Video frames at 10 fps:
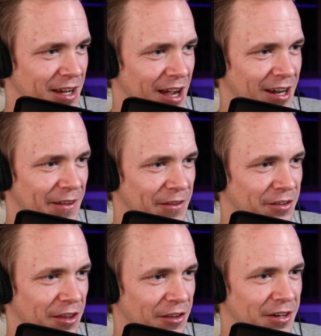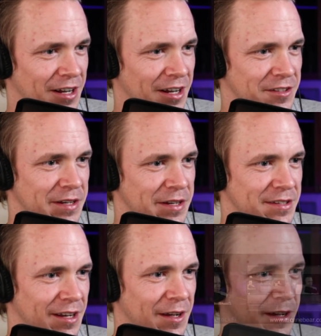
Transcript: I got this other kind of screen set up,